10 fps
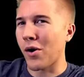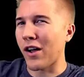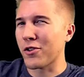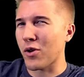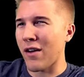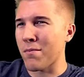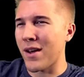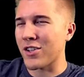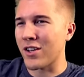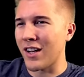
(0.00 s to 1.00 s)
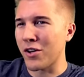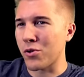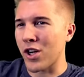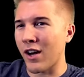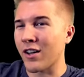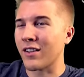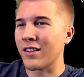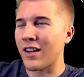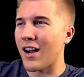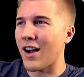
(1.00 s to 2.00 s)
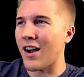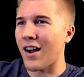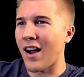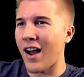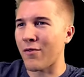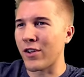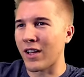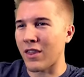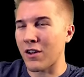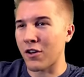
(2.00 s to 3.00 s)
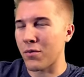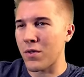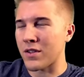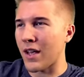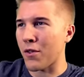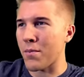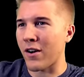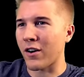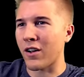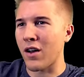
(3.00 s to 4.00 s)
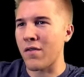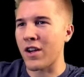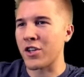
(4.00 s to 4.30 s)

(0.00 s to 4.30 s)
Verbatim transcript: Oh, I also haven't mentioned Indochina. Uh, I feel like they're the South America of